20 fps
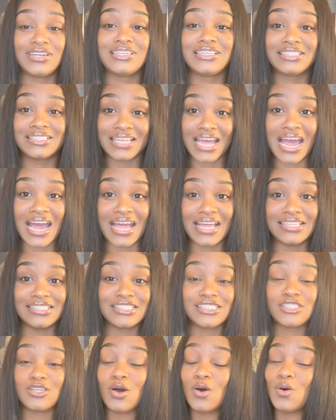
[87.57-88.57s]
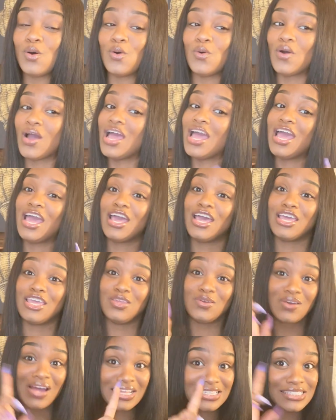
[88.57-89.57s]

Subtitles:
designs. So you got